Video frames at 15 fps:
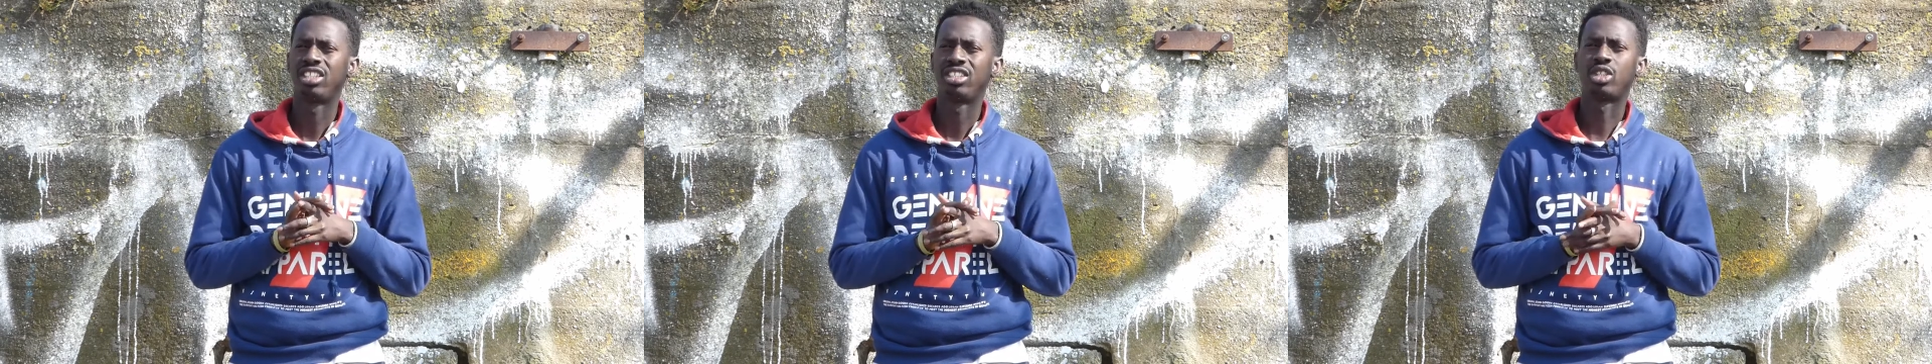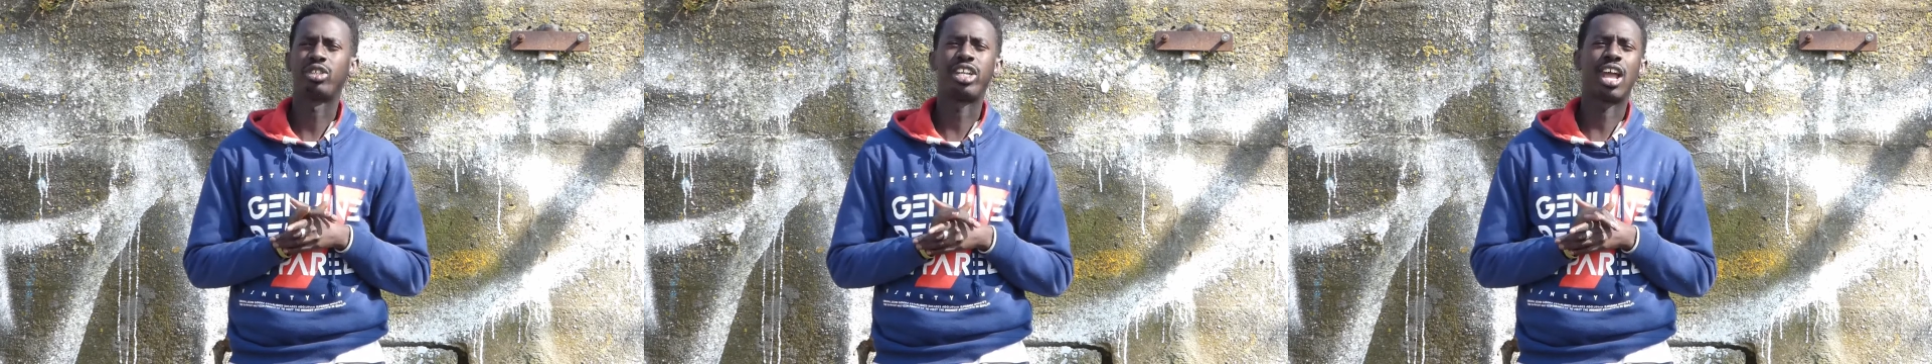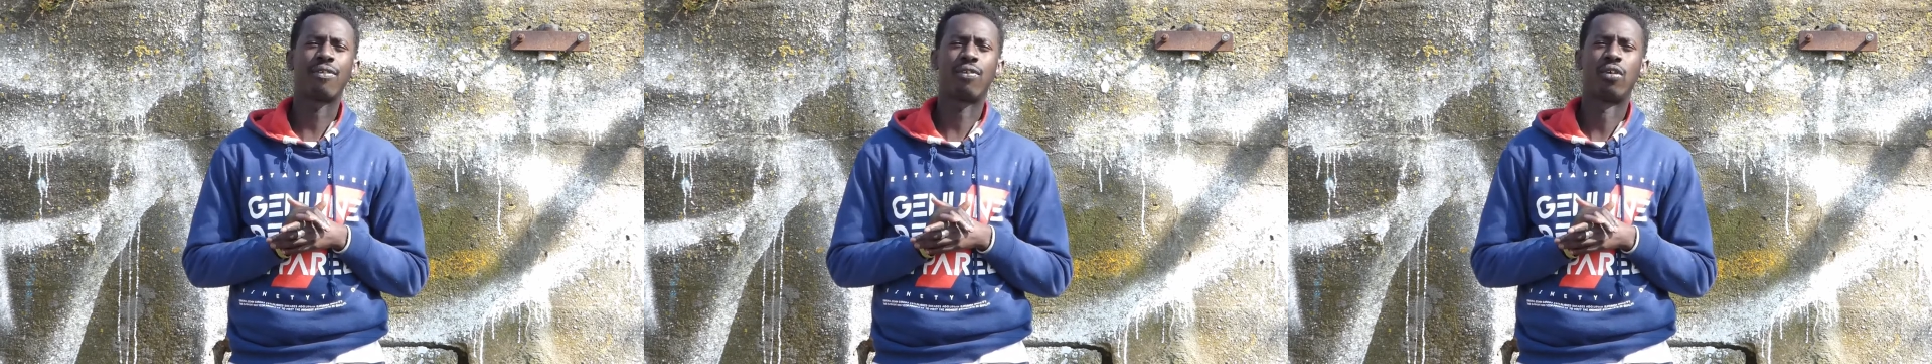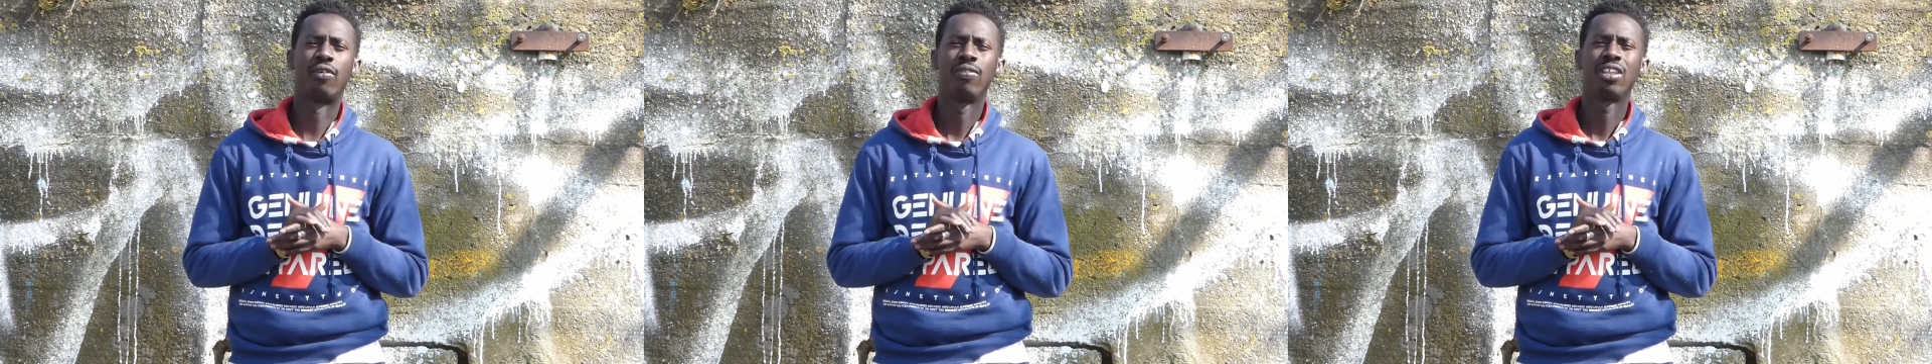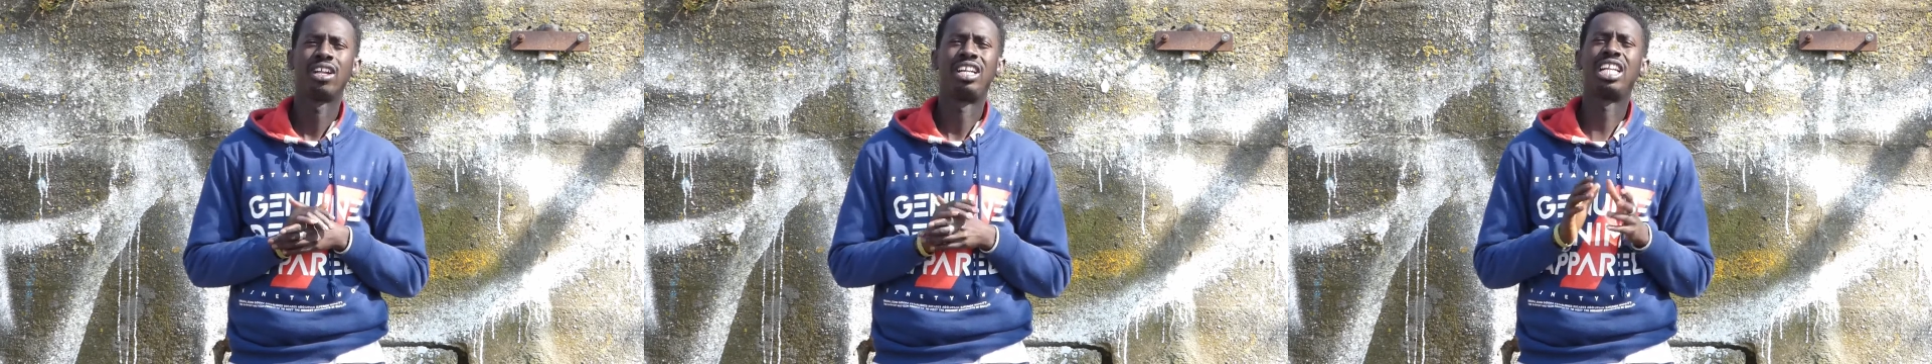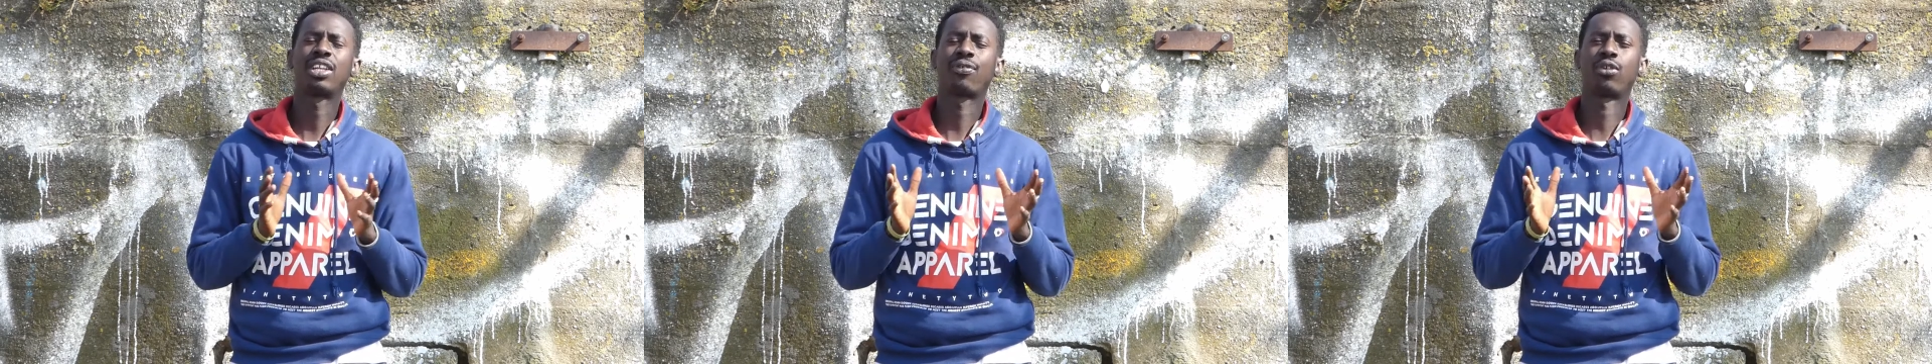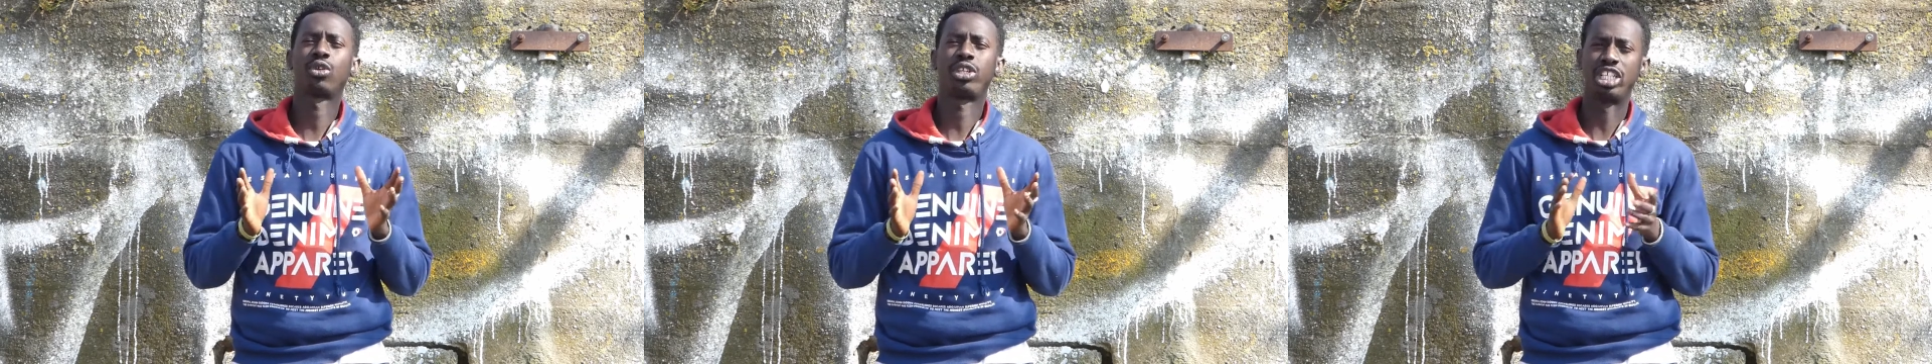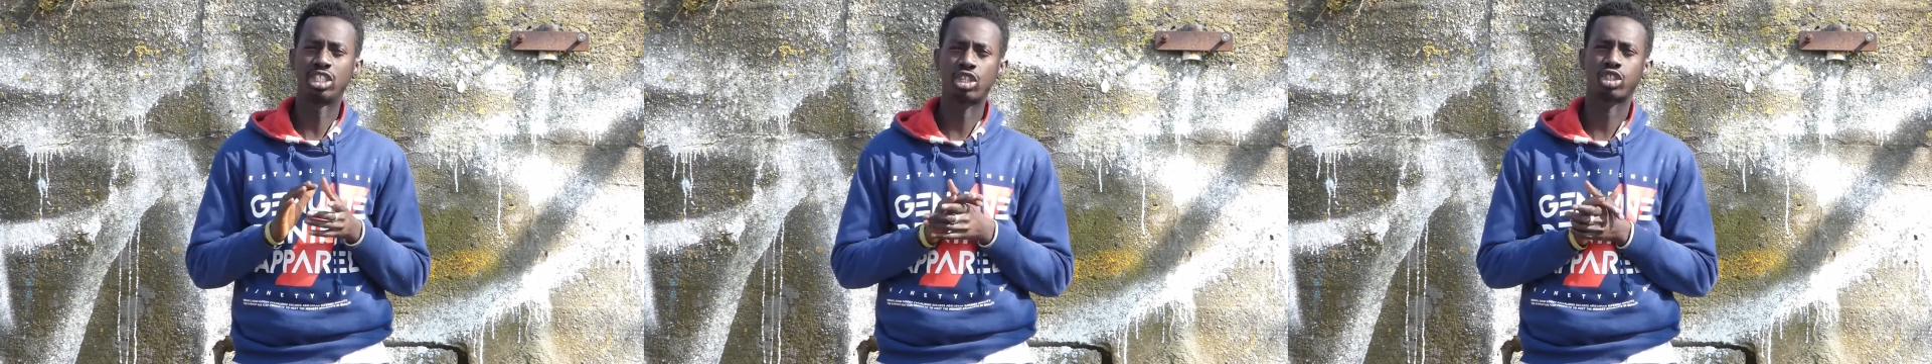So therefore, let's follow
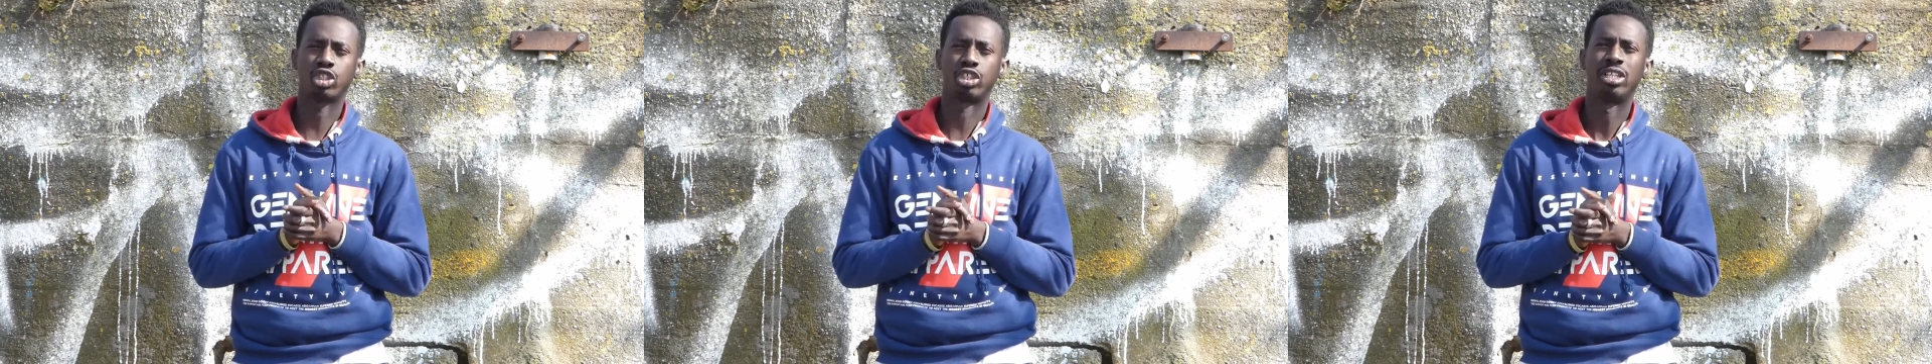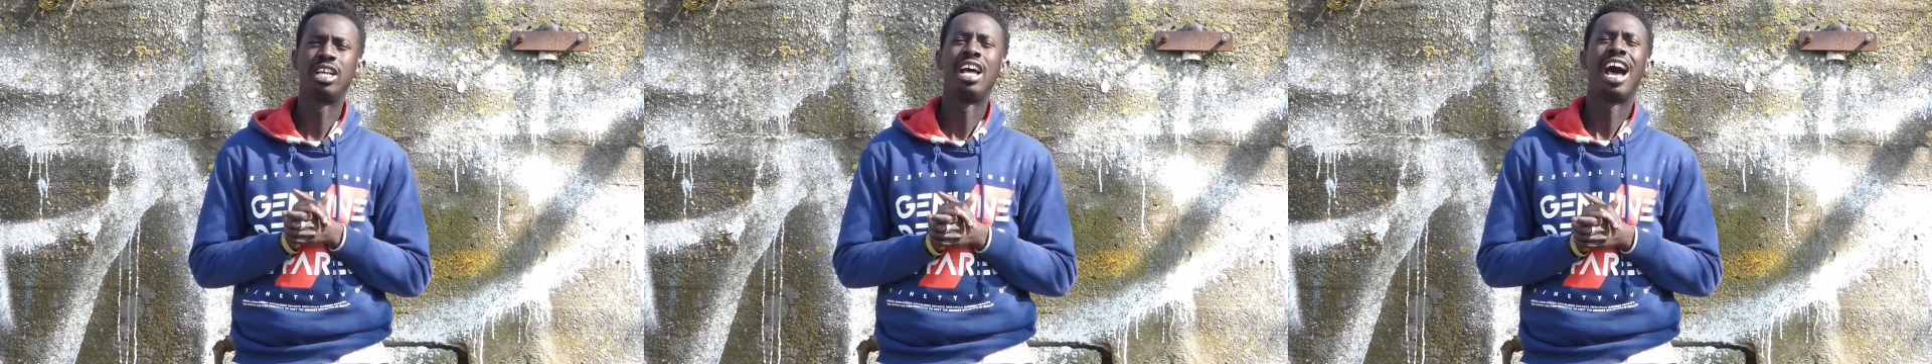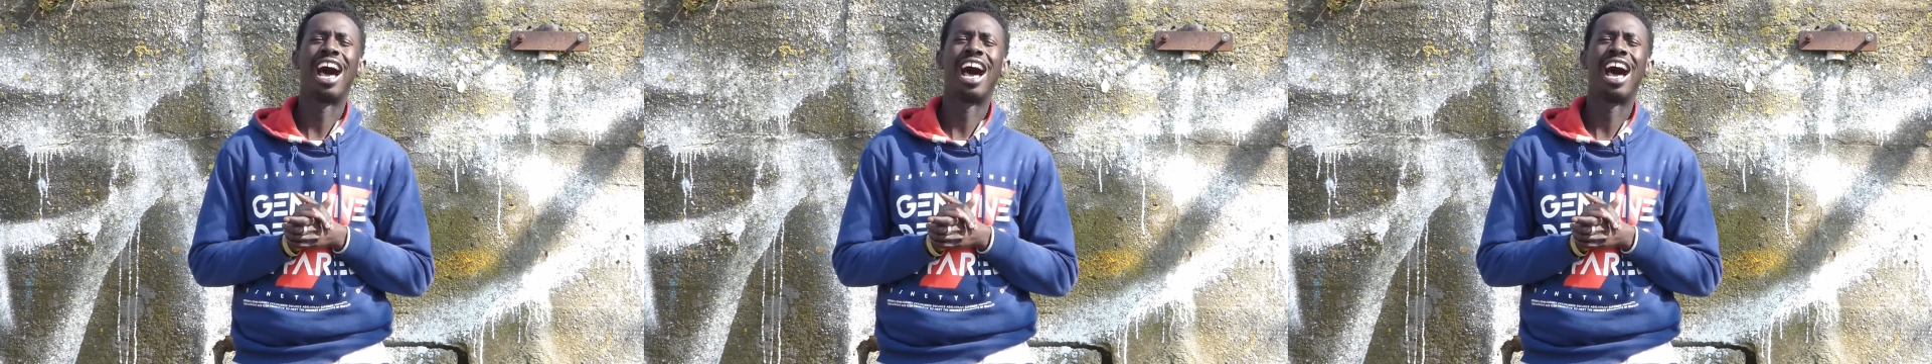the instruction.